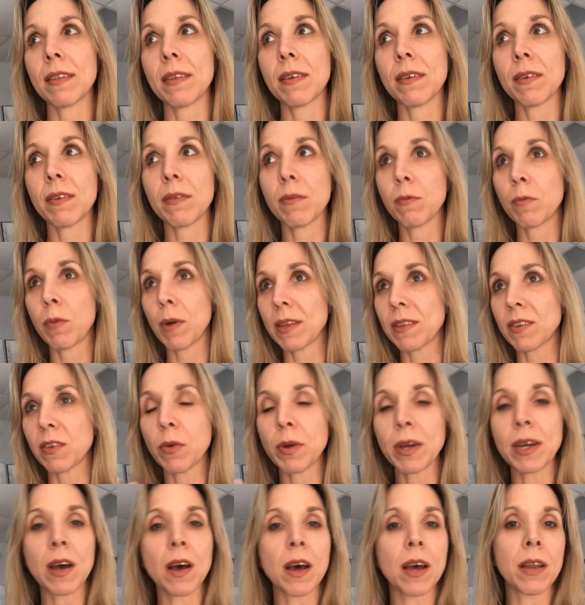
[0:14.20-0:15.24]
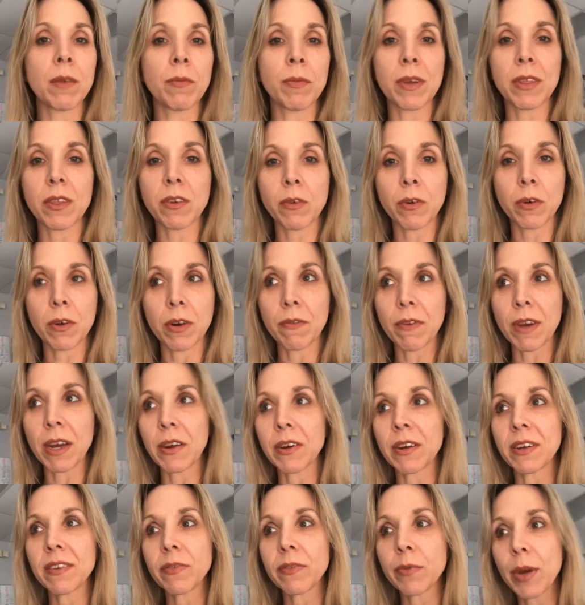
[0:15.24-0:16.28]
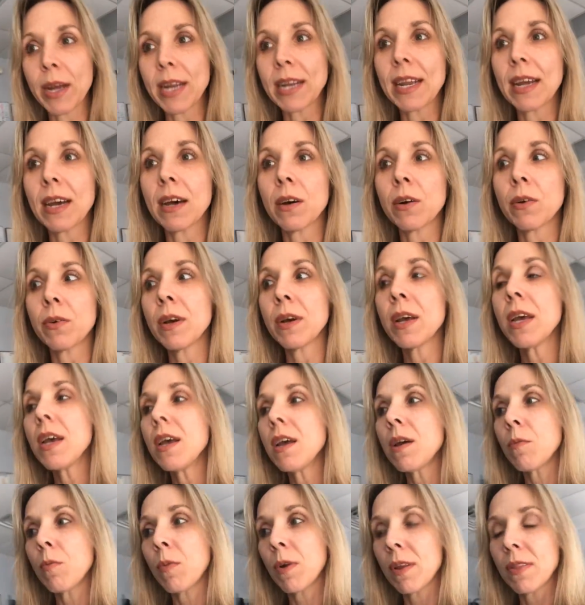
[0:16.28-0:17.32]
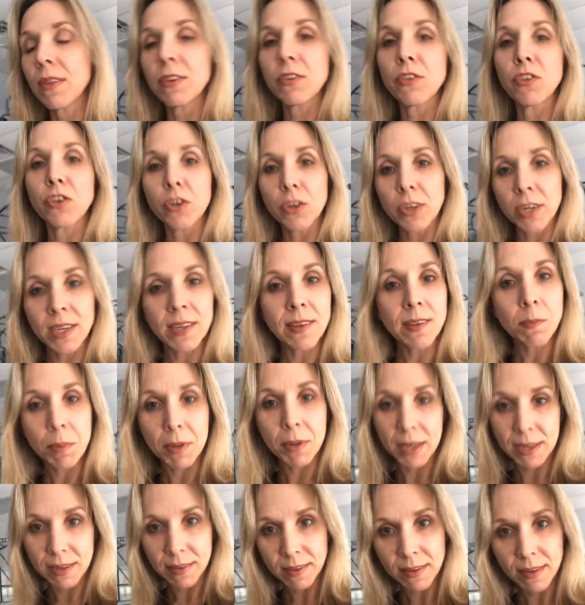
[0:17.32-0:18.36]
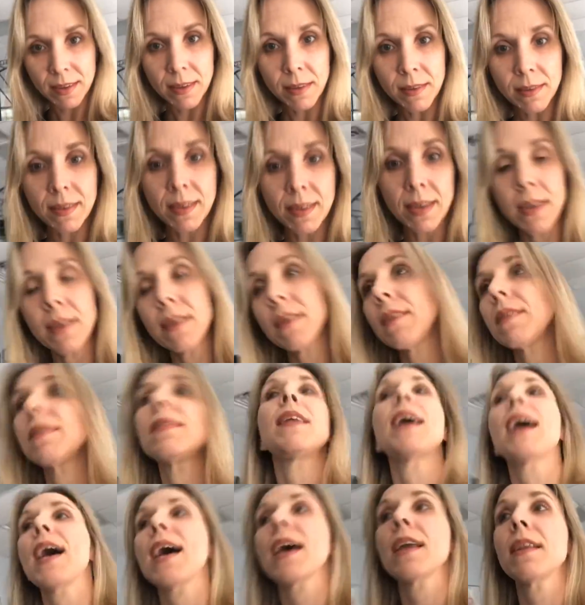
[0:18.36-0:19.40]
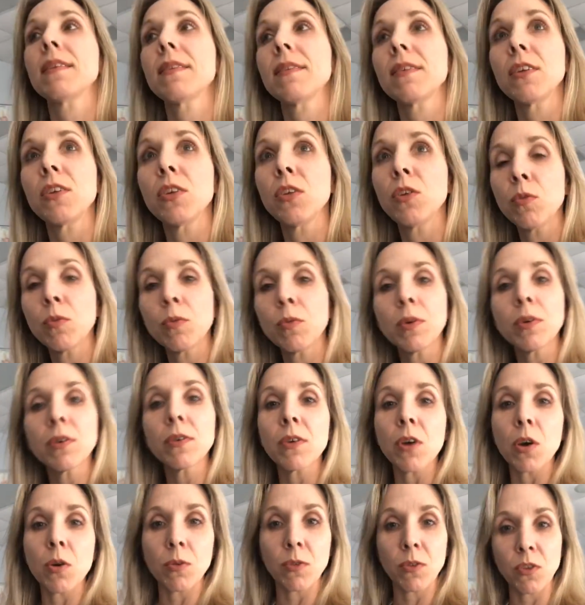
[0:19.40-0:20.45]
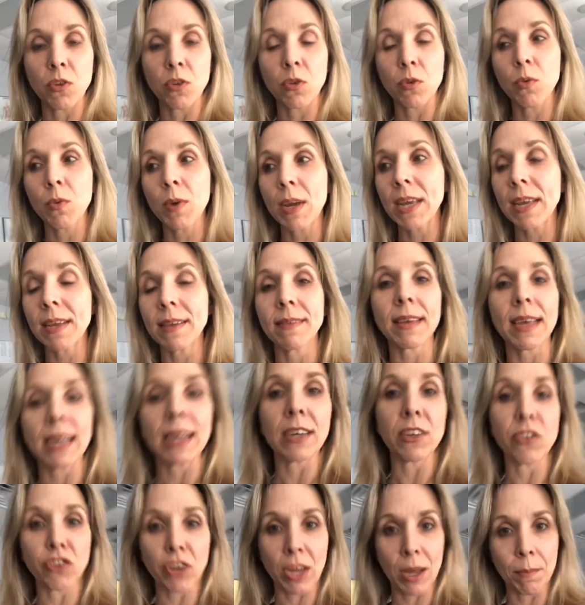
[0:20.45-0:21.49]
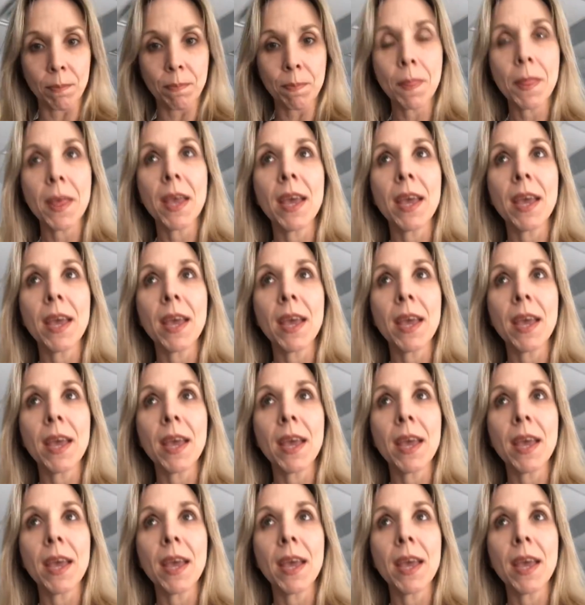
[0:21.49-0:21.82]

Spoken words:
what's going on with coronavirus right now, one of the dirtiest places that you will go to is a gym.